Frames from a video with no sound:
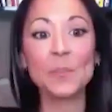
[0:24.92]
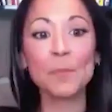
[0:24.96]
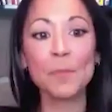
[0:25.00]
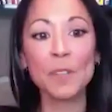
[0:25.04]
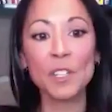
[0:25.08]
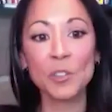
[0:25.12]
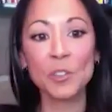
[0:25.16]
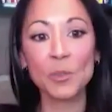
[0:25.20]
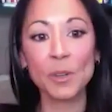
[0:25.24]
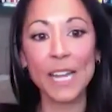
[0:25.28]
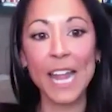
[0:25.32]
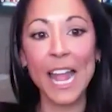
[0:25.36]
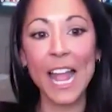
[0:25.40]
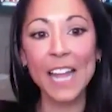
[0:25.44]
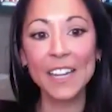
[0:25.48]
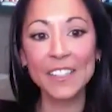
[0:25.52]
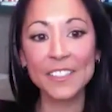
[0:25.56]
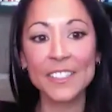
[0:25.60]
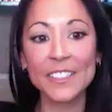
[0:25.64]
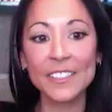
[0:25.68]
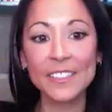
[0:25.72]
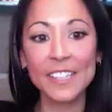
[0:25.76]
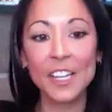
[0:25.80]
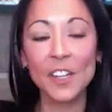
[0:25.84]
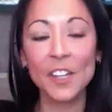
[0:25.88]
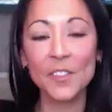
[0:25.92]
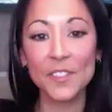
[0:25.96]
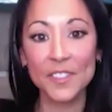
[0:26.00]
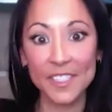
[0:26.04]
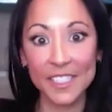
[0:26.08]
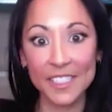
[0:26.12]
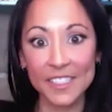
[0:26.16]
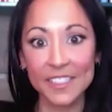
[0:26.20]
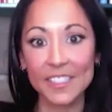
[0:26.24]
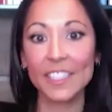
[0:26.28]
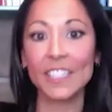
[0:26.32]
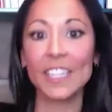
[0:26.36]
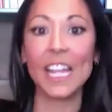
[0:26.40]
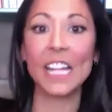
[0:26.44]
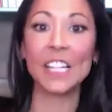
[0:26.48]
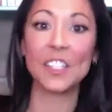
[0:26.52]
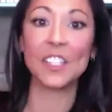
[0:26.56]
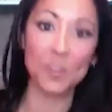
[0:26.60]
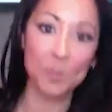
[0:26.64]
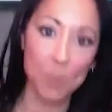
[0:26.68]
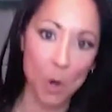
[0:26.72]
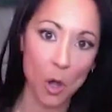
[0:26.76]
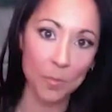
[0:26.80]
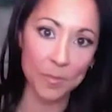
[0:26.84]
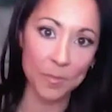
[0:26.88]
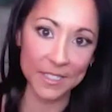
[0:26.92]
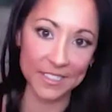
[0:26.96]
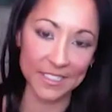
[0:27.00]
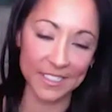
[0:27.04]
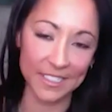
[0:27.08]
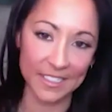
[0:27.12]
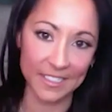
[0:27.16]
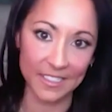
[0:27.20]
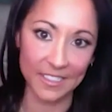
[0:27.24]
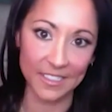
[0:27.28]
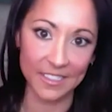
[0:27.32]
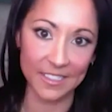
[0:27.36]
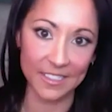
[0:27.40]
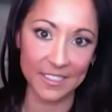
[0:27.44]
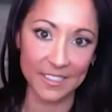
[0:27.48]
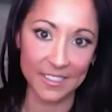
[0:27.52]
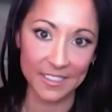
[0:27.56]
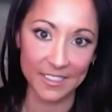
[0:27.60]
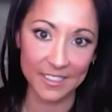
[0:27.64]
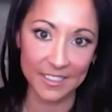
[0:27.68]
between Access Health CT and small businesses.